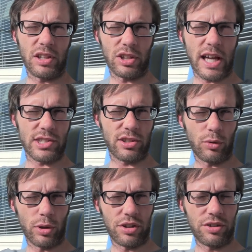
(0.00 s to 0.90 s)

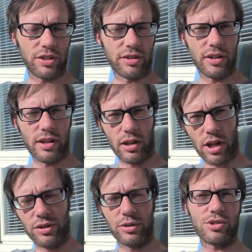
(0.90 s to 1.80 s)
Glasgow, London,
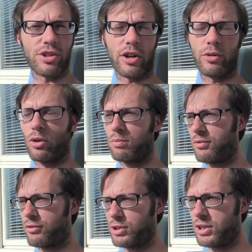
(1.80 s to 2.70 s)
London, Stockholm,
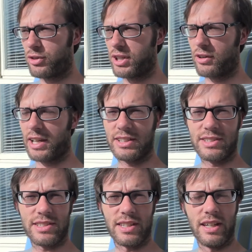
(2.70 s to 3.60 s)
three different
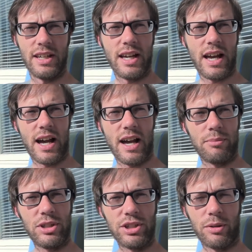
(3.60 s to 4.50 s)
airlines.
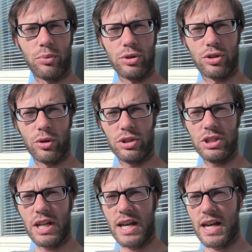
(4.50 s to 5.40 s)
Meeting up with
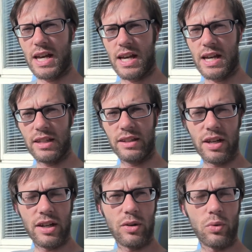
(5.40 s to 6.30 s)
Tony and
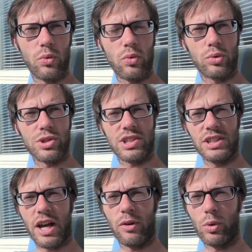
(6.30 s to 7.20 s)

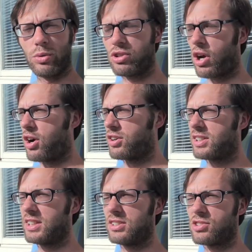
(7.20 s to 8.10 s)
Christina, Rosie
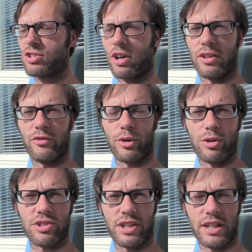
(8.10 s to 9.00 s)
Hart in Scotland
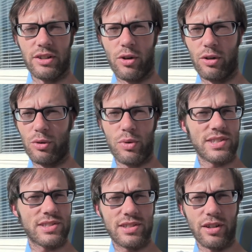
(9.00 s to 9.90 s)
first, and then all the
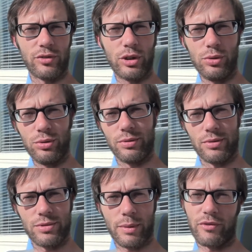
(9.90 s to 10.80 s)
rest of you,
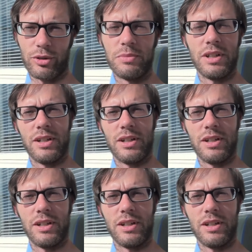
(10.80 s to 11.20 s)
or some of you,